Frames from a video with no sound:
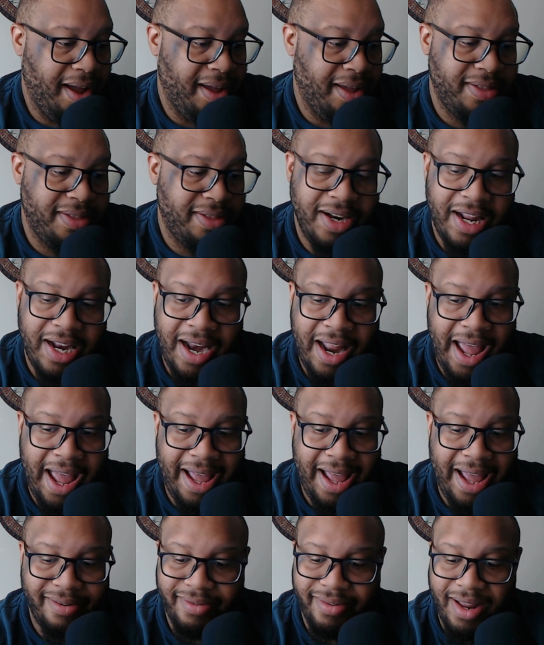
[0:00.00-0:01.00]
other than
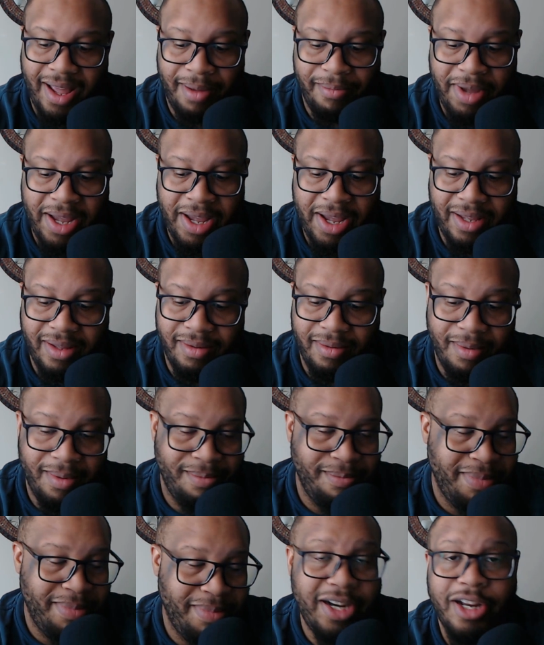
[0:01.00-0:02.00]
that, I mean,
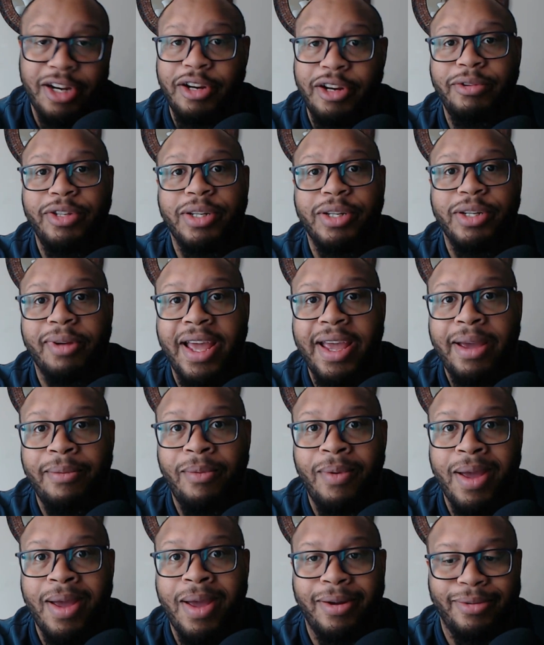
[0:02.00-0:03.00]
Ben DiNucci
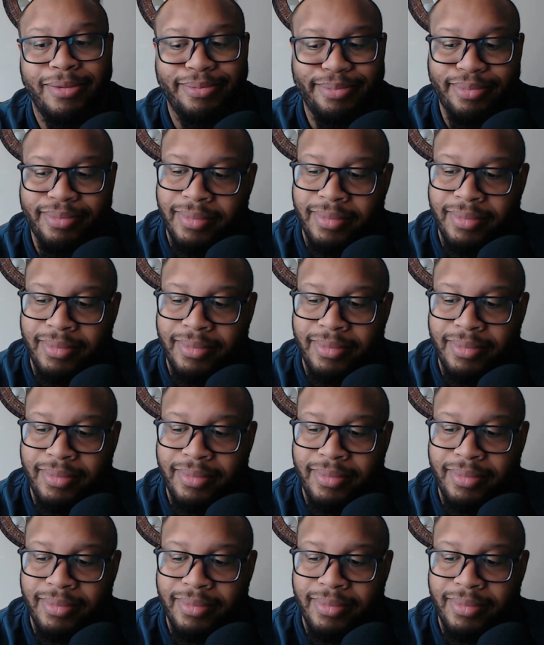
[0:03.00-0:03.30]
played well.